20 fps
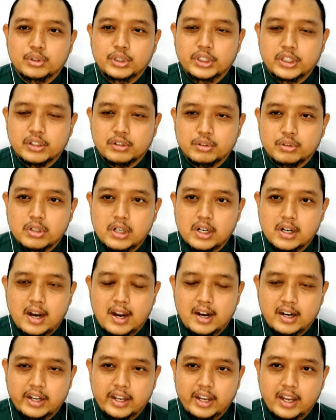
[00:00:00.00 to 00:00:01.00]
to the
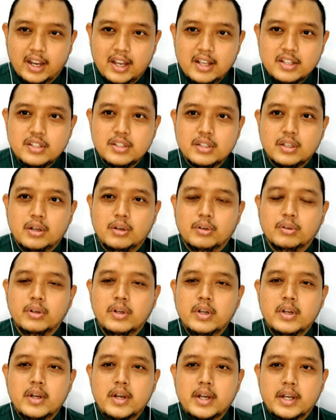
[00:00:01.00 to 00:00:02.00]
rural areas,
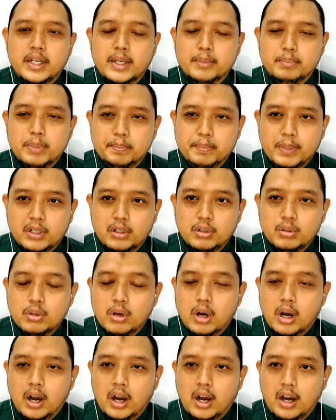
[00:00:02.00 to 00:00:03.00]
so the people
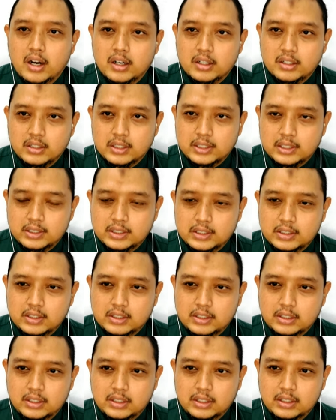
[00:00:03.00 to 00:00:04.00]
who are not
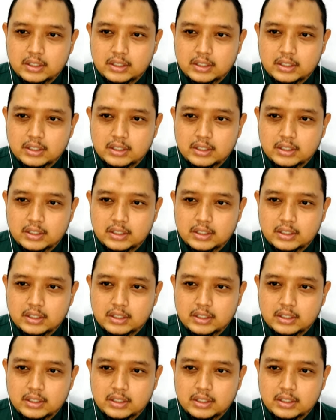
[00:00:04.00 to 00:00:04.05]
